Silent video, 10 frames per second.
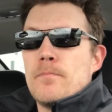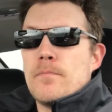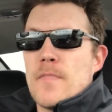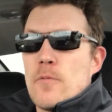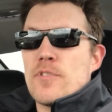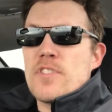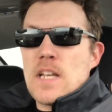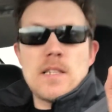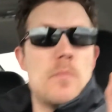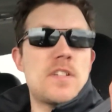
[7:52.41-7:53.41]
They will
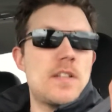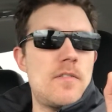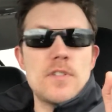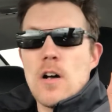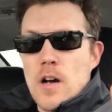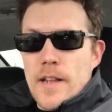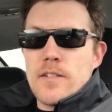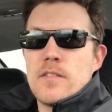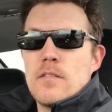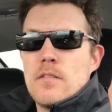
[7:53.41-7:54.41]
set themselves on it,